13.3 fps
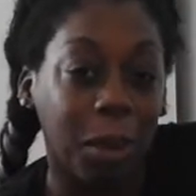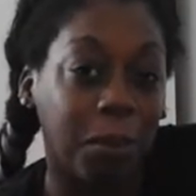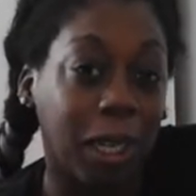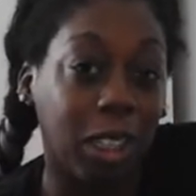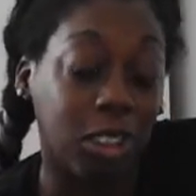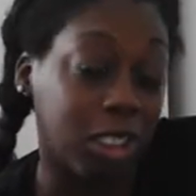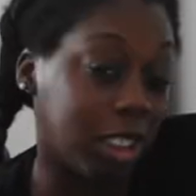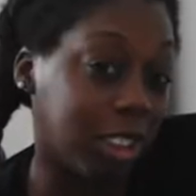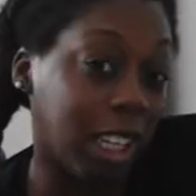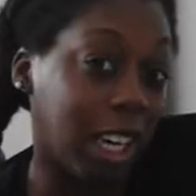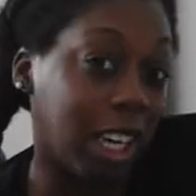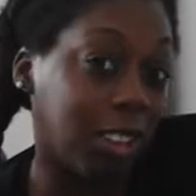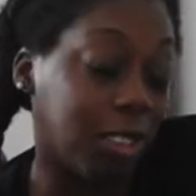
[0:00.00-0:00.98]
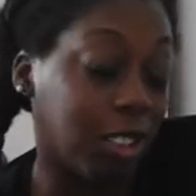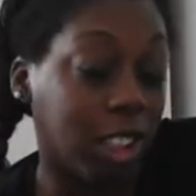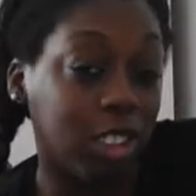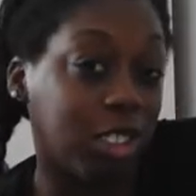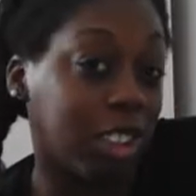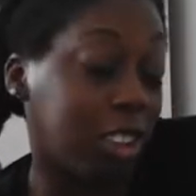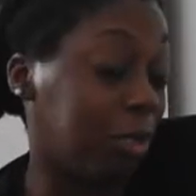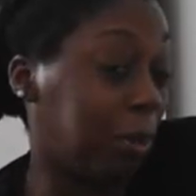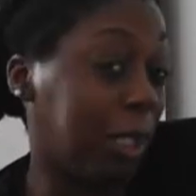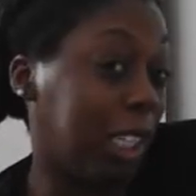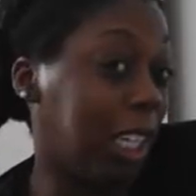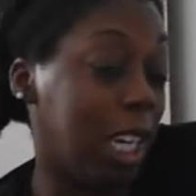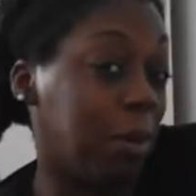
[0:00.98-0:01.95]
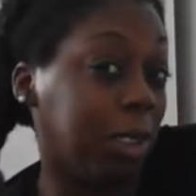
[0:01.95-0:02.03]
by her staff not
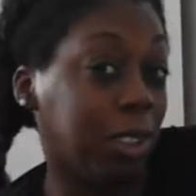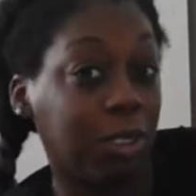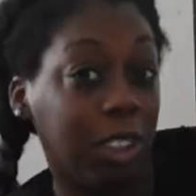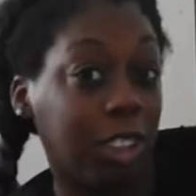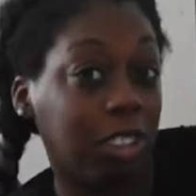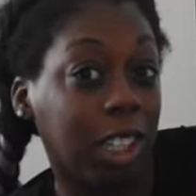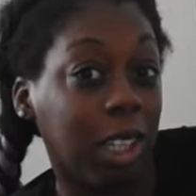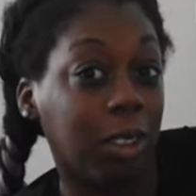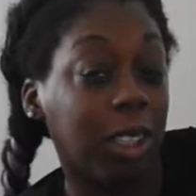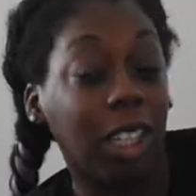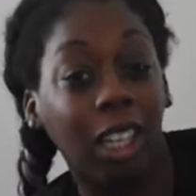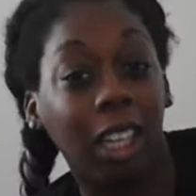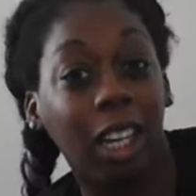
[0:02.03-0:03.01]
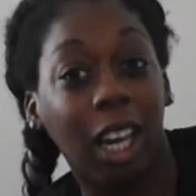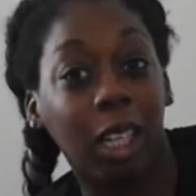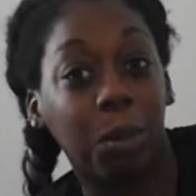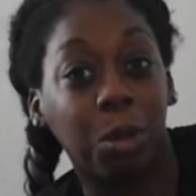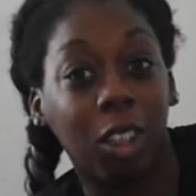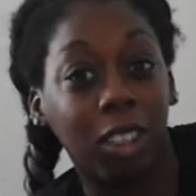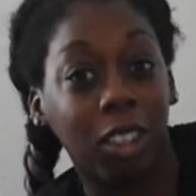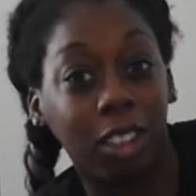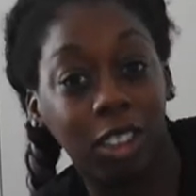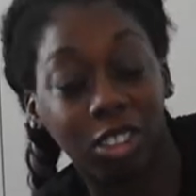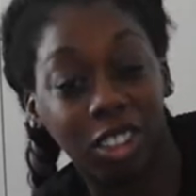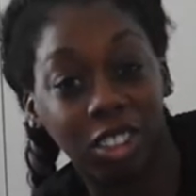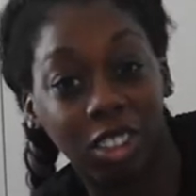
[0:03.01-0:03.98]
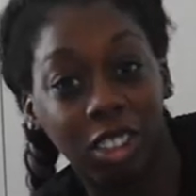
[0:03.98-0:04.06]
being able to figure out how to process a
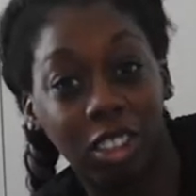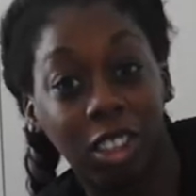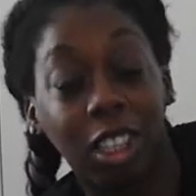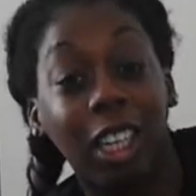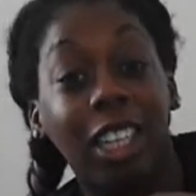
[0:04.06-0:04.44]
return